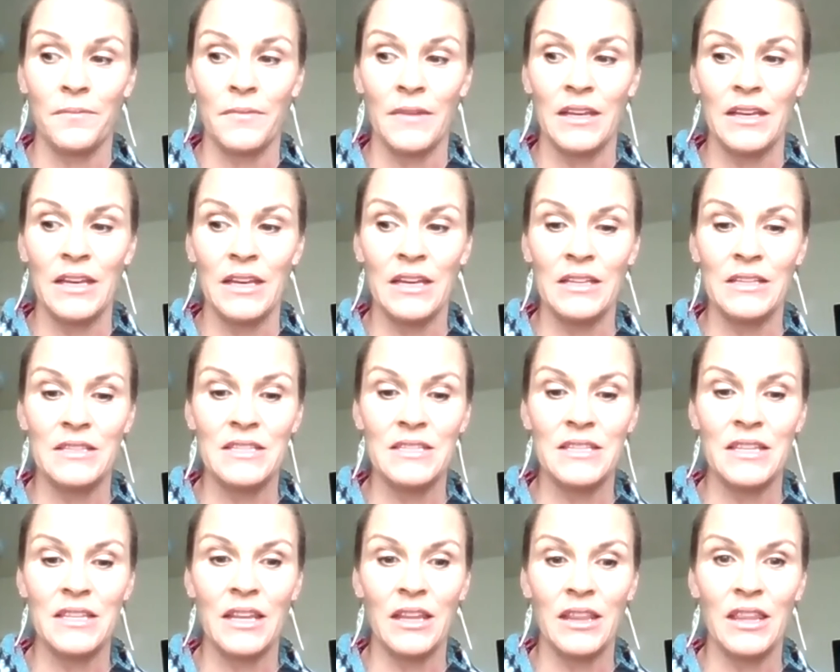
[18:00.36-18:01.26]

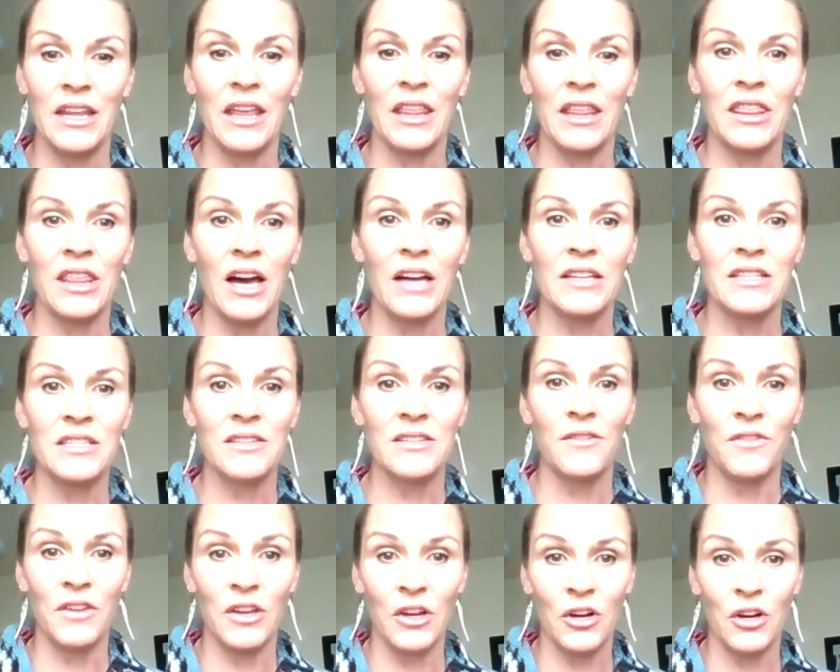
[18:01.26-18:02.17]
It's the thoughts
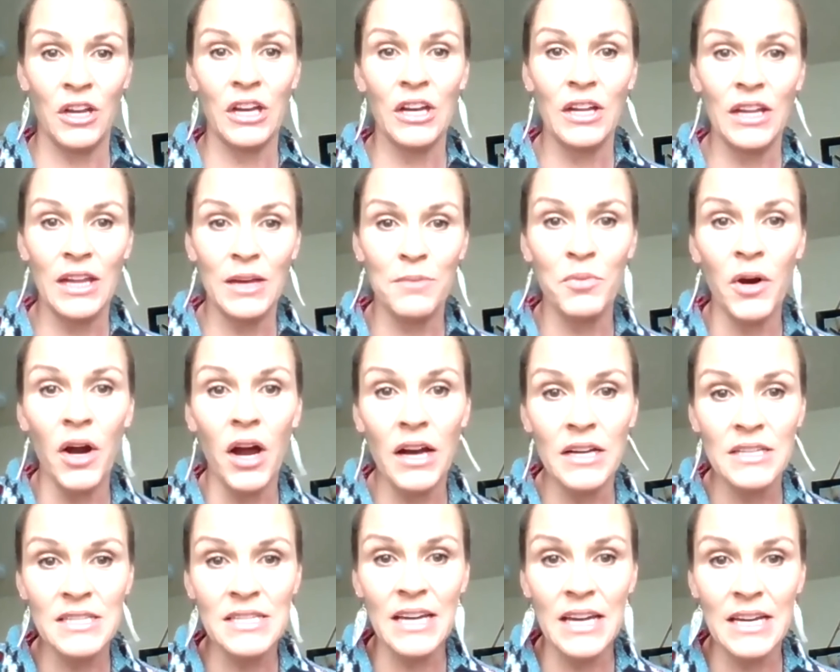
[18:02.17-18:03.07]
of your healing
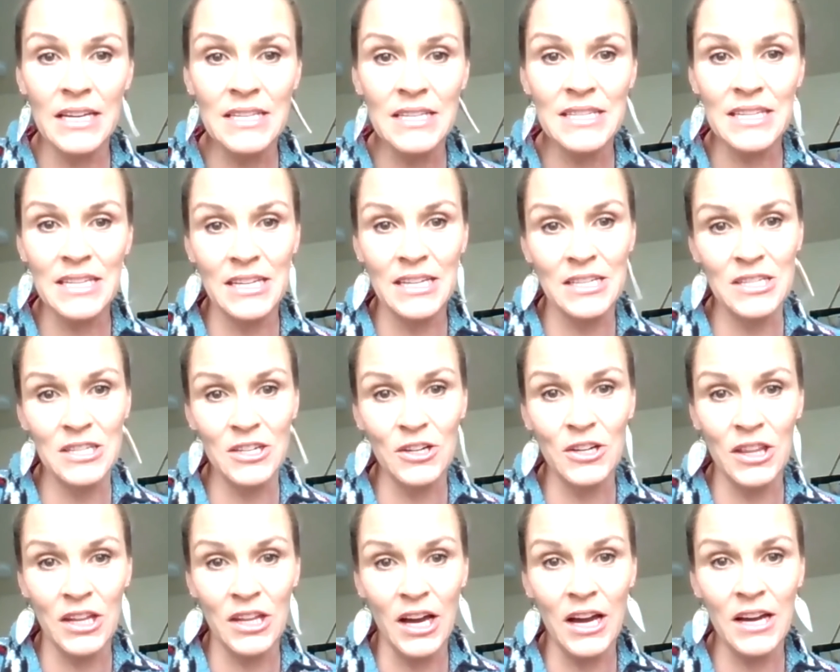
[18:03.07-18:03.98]
process is your
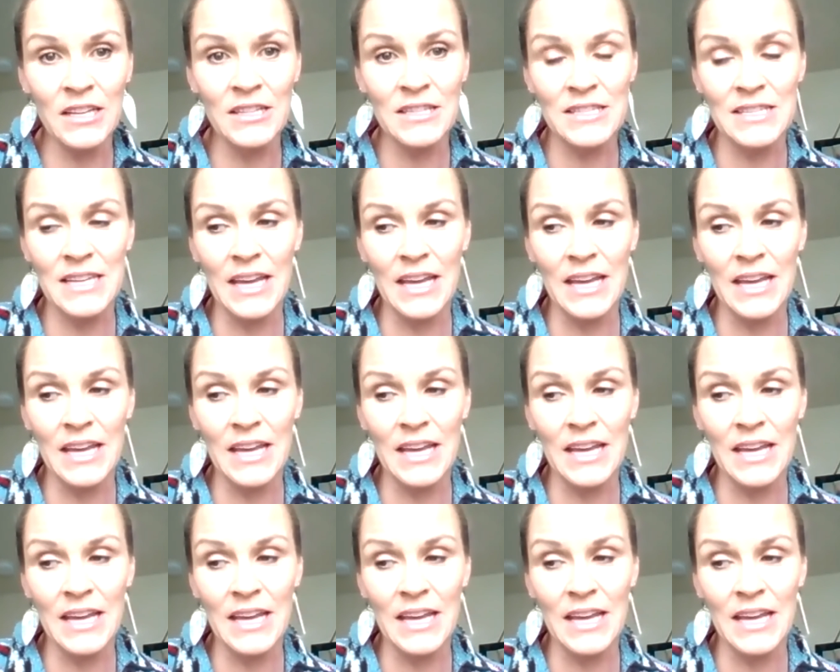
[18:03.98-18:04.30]
thoughts.